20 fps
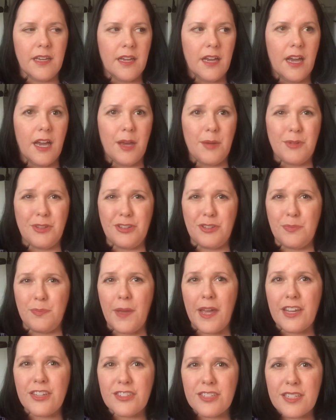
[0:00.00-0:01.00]

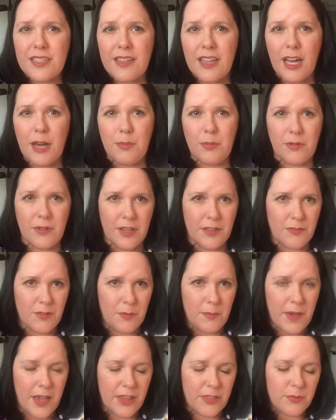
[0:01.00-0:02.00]
especially the upper level
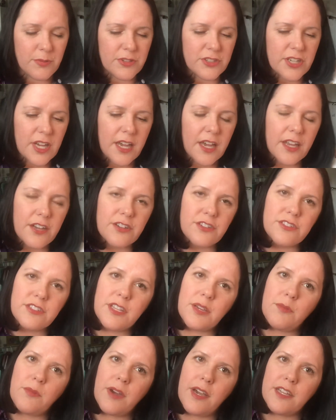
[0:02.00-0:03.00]
math, which I
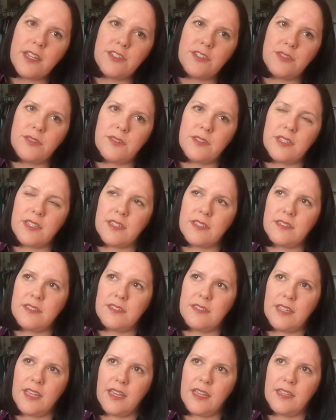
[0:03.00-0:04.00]
understand why to an
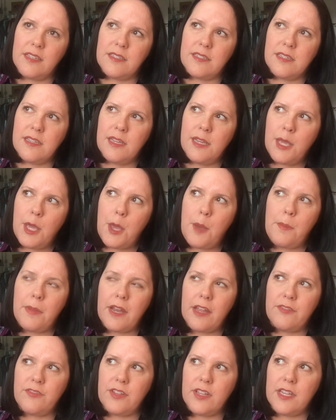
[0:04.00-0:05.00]
extent, but I
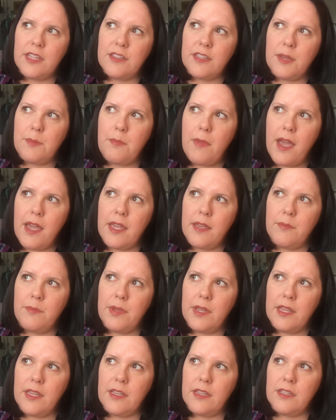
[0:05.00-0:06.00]
feel like they might
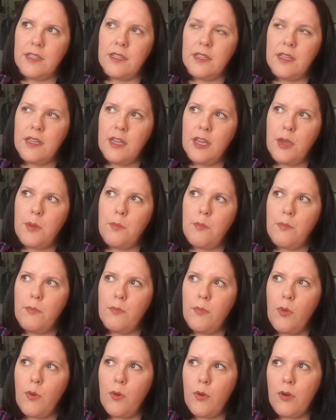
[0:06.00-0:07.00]
be
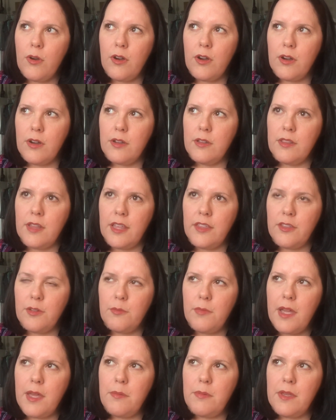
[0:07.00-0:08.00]
more, like they're
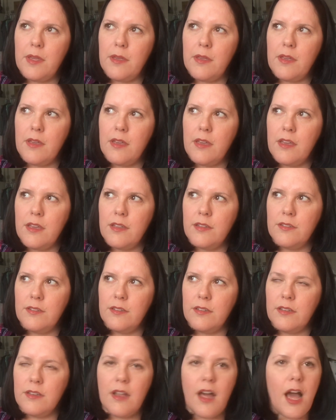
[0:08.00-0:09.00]
maybe
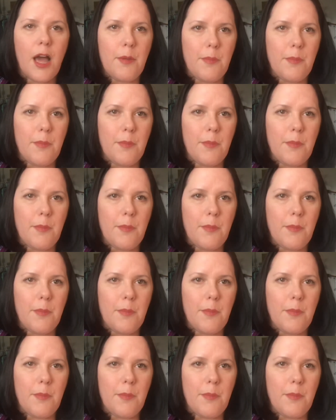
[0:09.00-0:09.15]
not